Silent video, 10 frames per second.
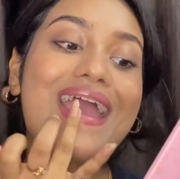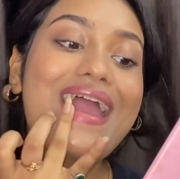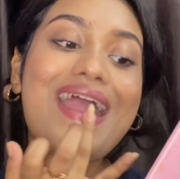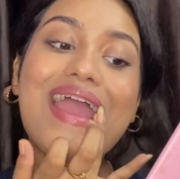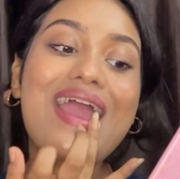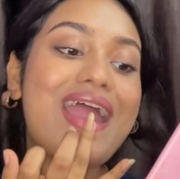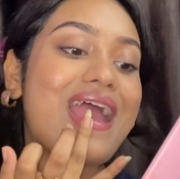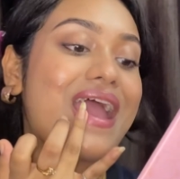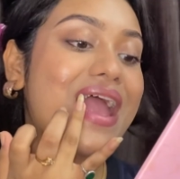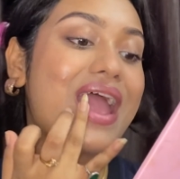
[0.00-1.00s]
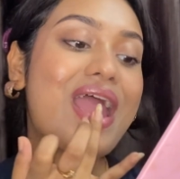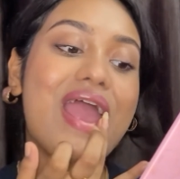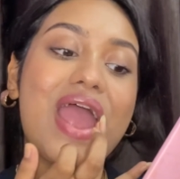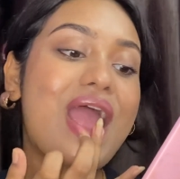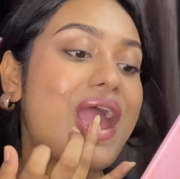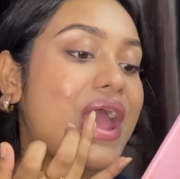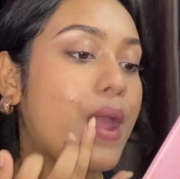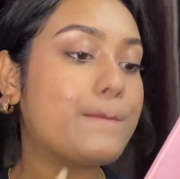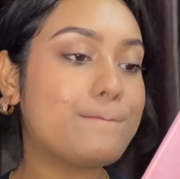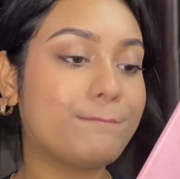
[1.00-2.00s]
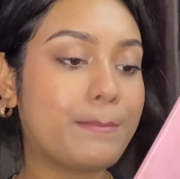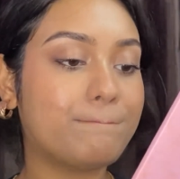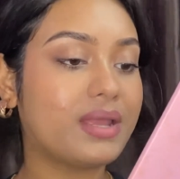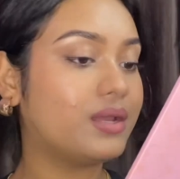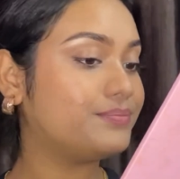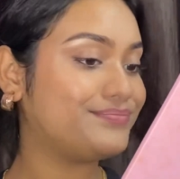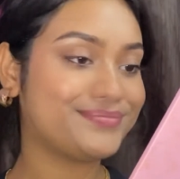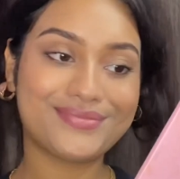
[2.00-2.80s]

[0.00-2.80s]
it out and like let it be.